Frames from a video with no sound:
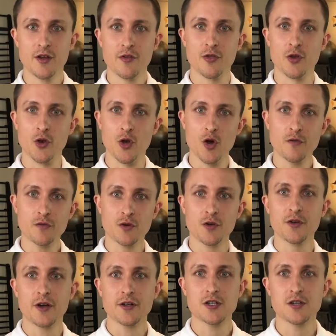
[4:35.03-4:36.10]
The nerve
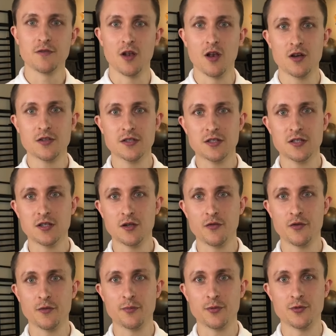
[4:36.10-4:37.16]
conduction velocity of
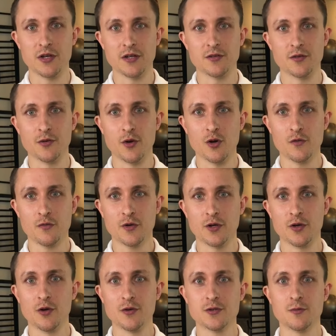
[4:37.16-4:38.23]
the pudendal nerve can
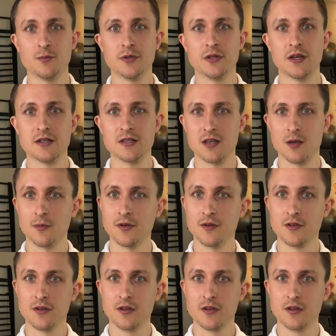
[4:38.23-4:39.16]
also be examined.